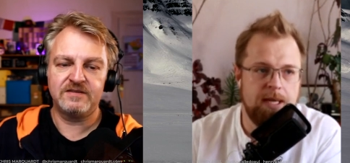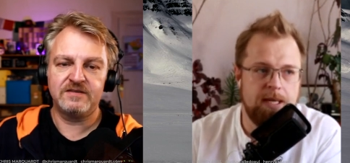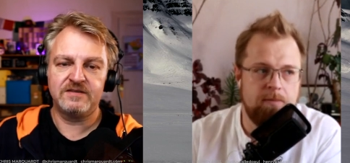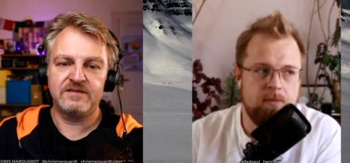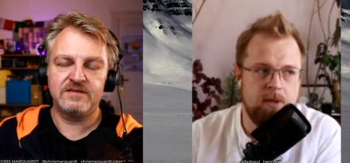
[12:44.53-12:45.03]

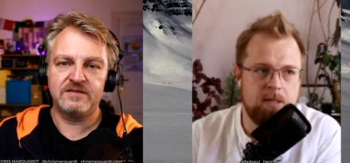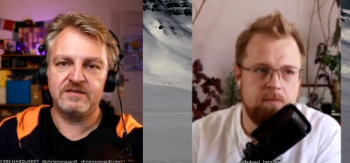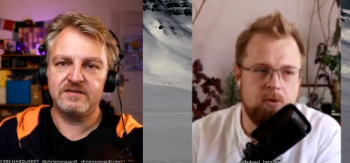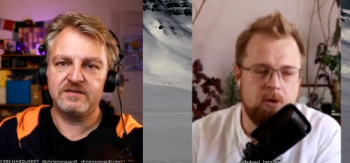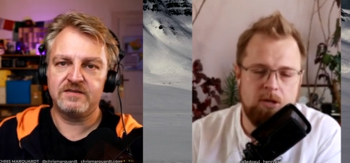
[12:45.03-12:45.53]
Speaker 1: um, it's
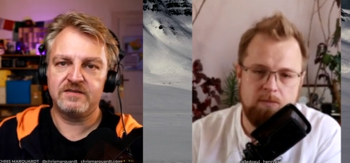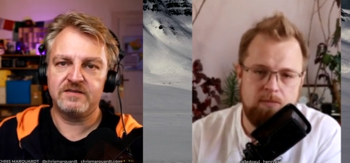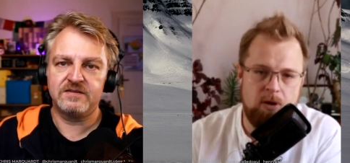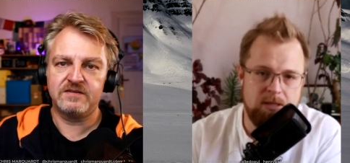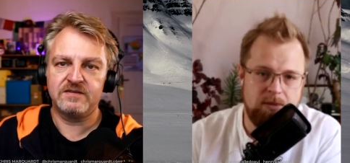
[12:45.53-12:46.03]
pretty much
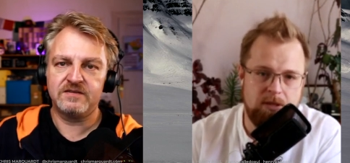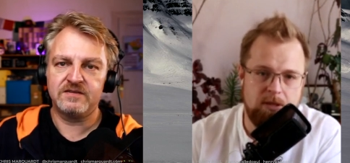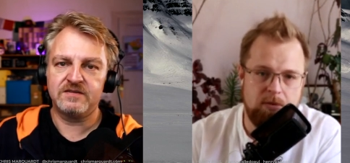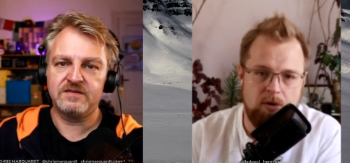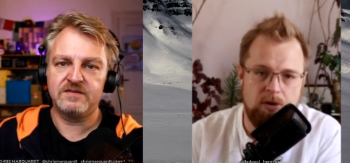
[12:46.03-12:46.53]
impossible to
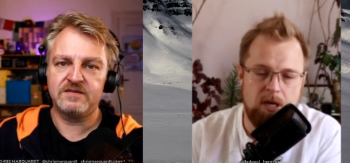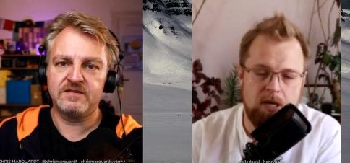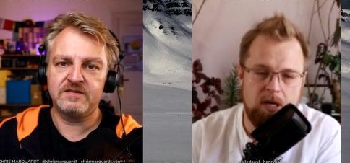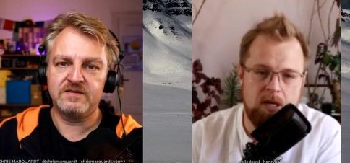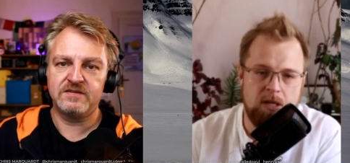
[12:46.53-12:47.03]
deploy
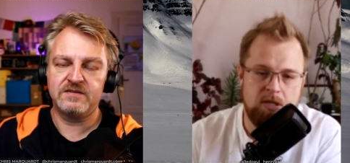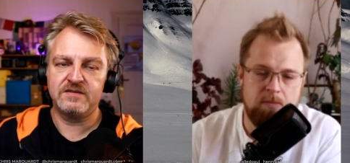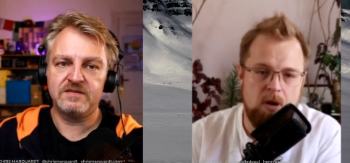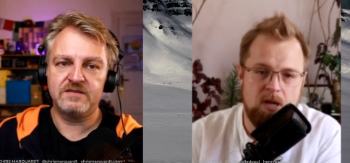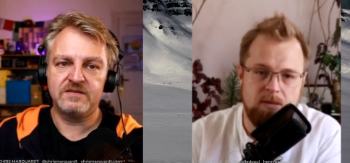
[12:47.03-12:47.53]
uh, a
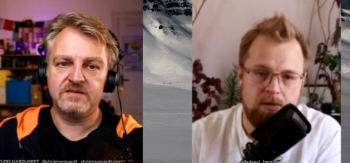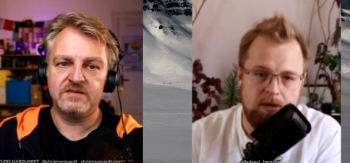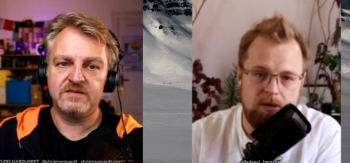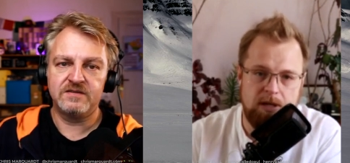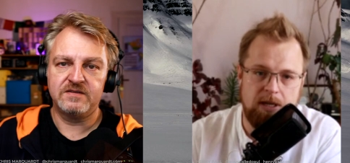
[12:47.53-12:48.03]

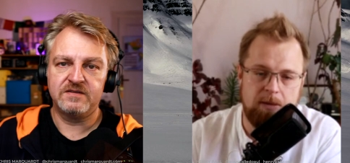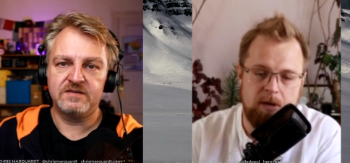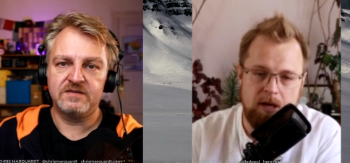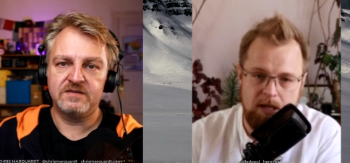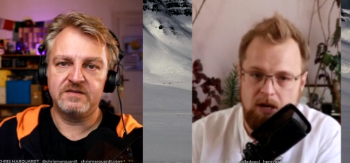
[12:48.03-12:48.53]
submersible
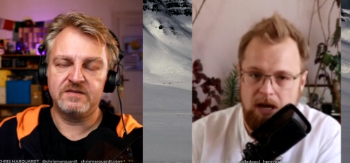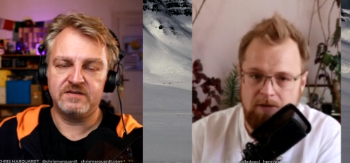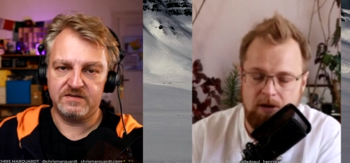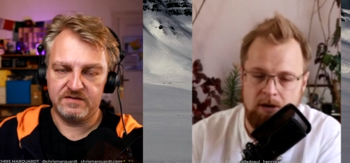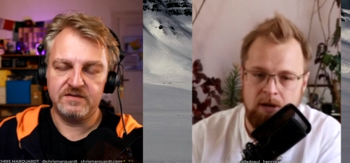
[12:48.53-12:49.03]
um, unless you
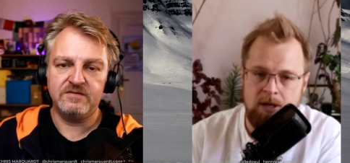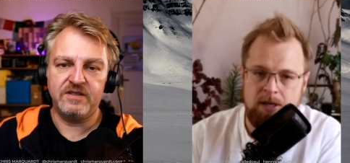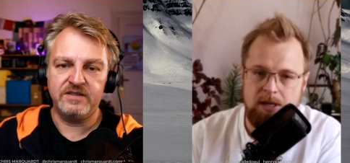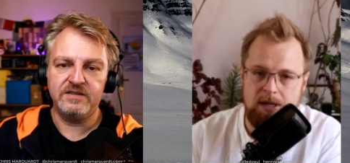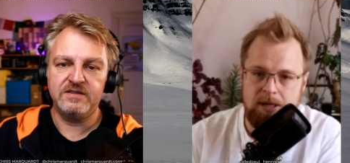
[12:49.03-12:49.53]
have an
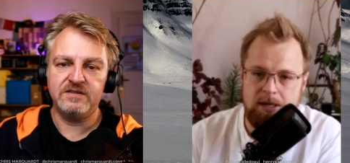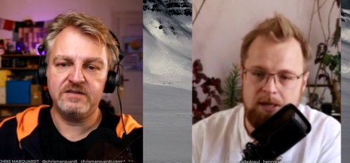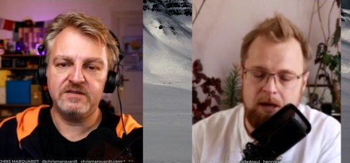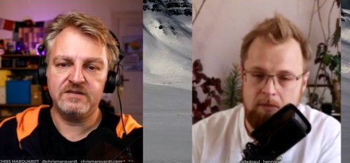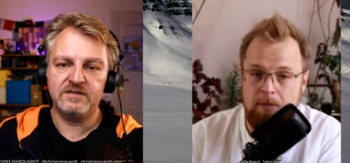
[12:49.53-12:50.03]
right.
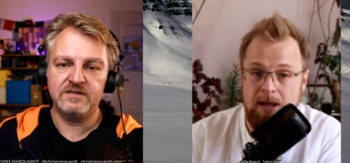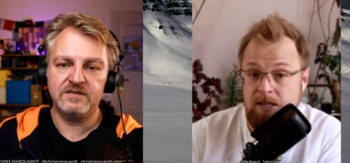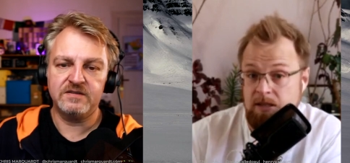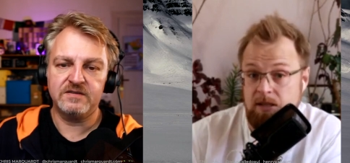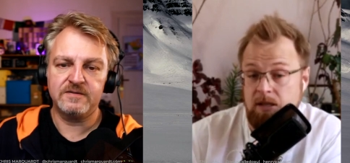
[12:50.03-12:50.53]
uh,
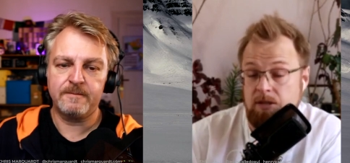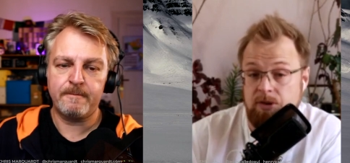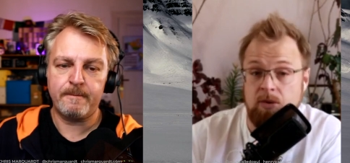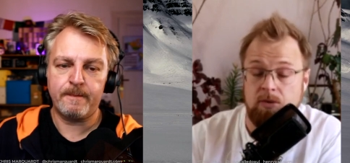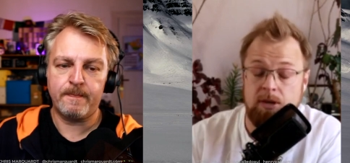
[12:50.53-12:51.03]
unmanned uh,
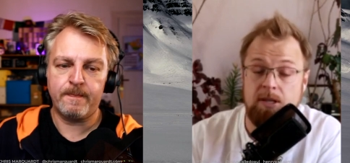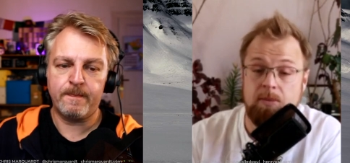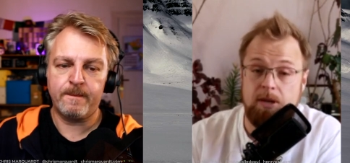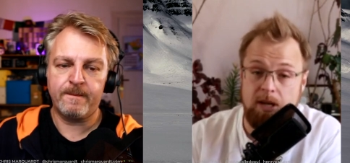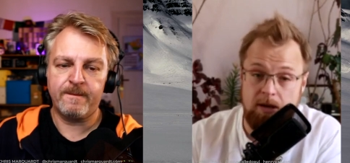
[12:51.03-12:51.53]
drone, right,
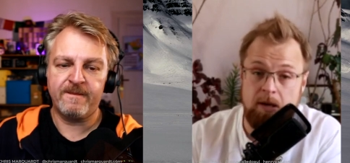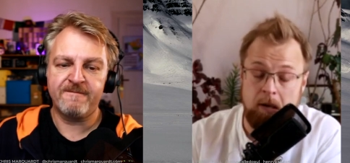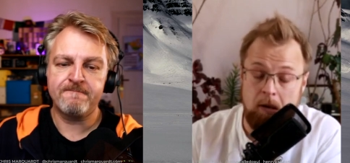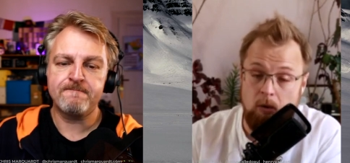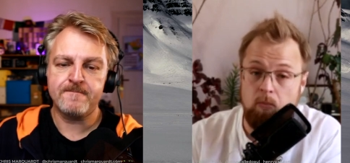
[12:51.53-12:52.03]
where you
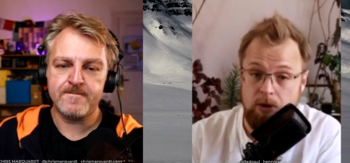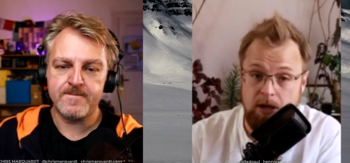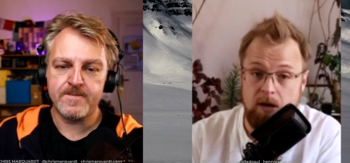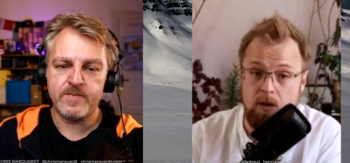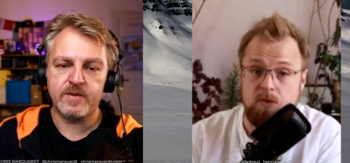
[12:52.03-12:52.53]
can go
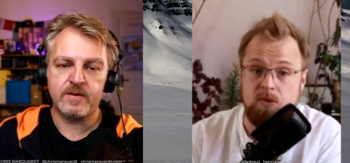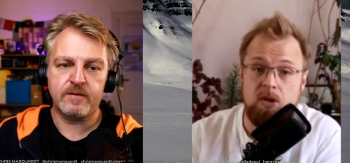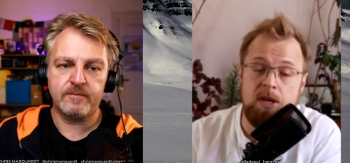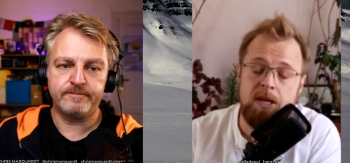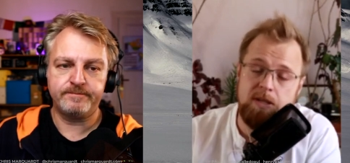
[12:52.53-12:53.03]
pretty close.
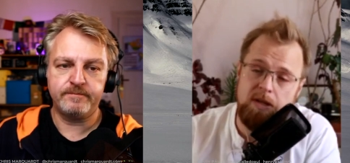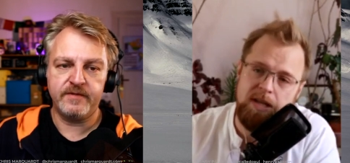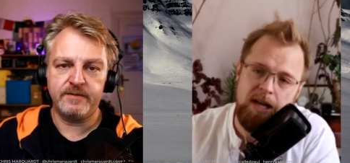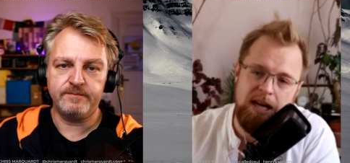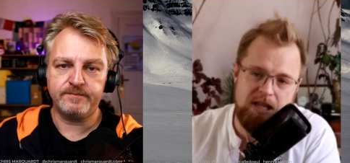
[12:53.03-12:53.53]
So
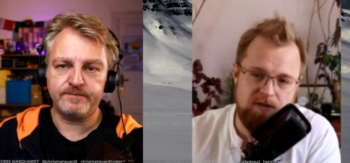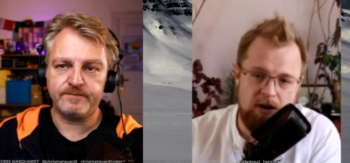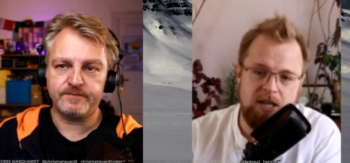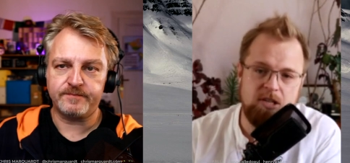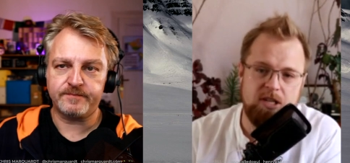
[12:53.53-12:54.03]
it's yeah. it's
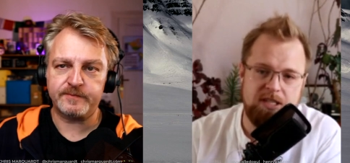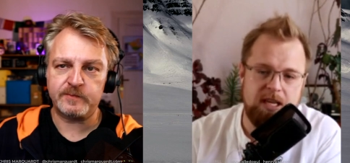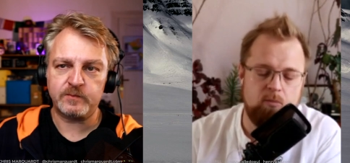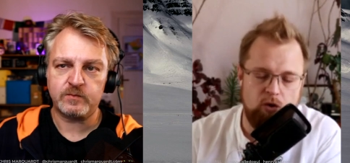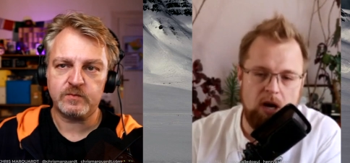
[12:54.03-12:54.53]
very
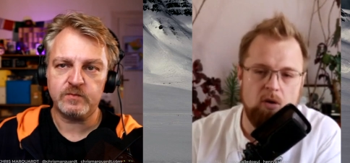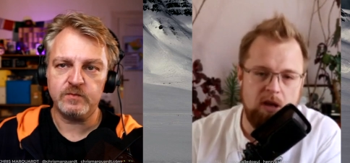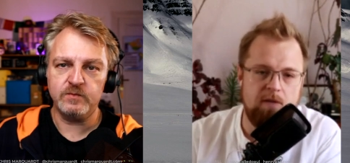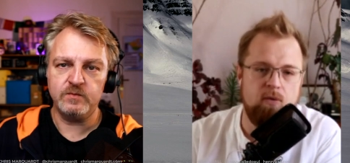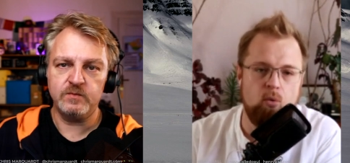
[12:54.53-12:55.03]
interesting. I'm really
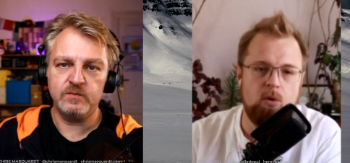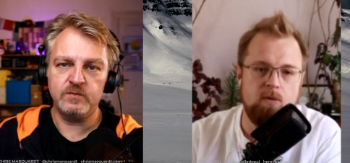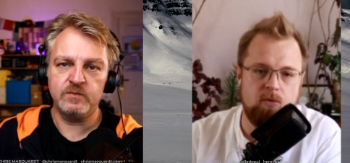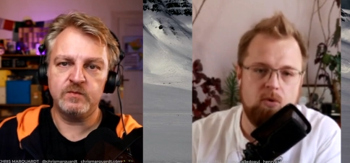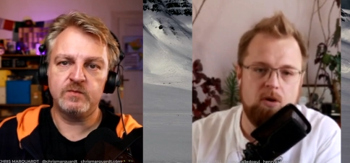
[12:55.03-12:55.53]
looking
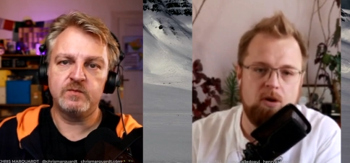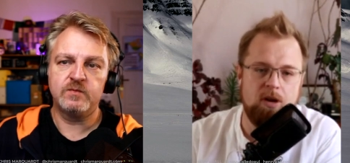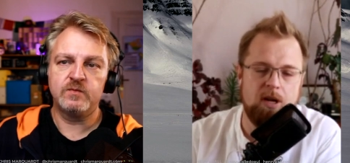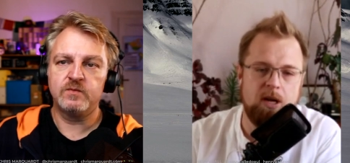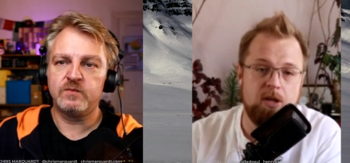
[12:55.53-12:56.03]
forward
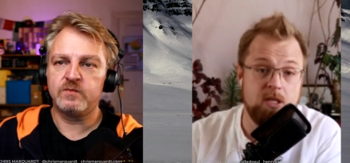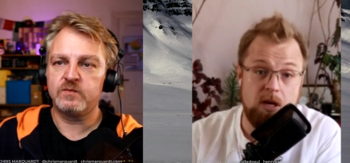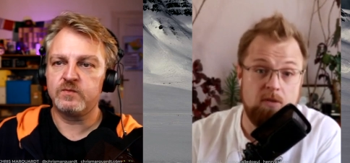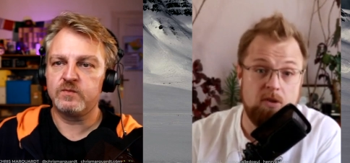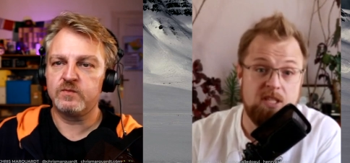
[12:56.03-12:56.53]
for uh, the
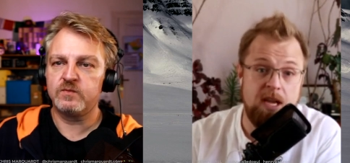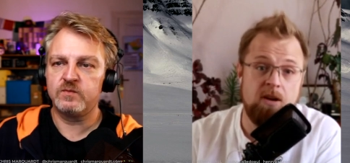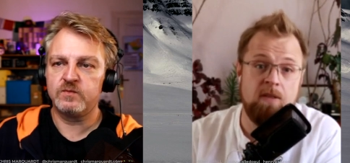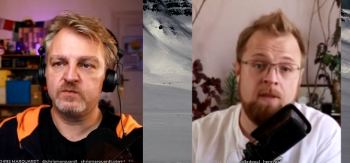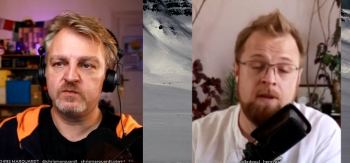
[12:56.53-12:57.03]
discoveries
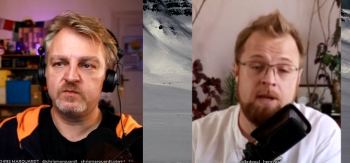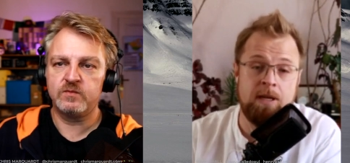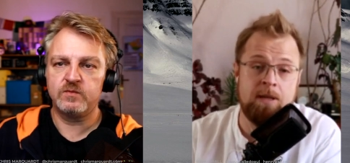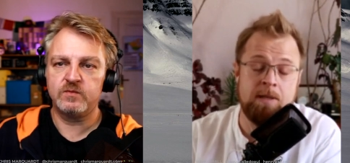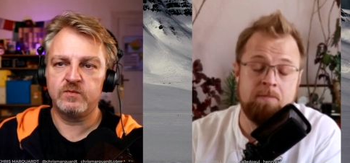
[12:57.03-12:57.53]
here on,
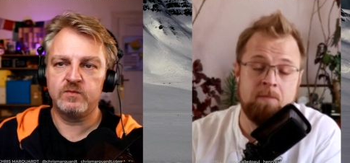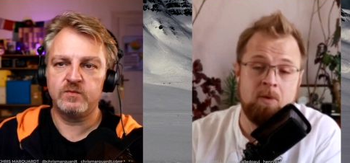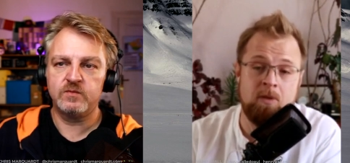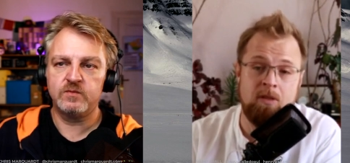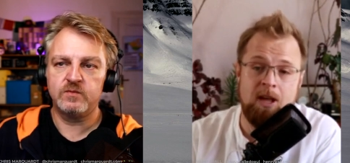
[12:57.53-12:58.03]
uh,
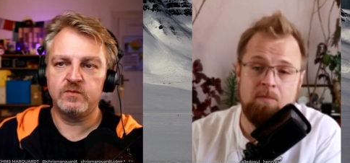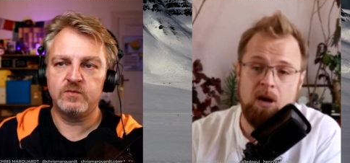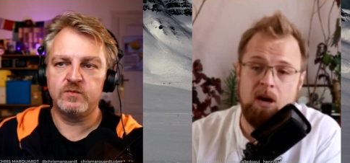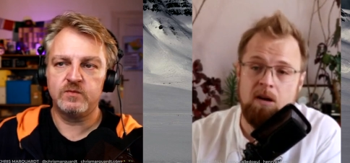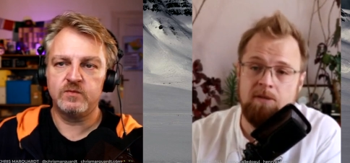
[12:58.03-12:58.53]
on, on that
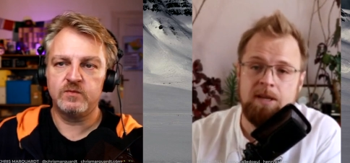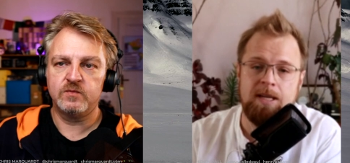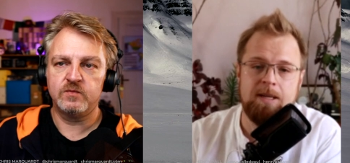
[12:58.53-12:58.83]
behalf.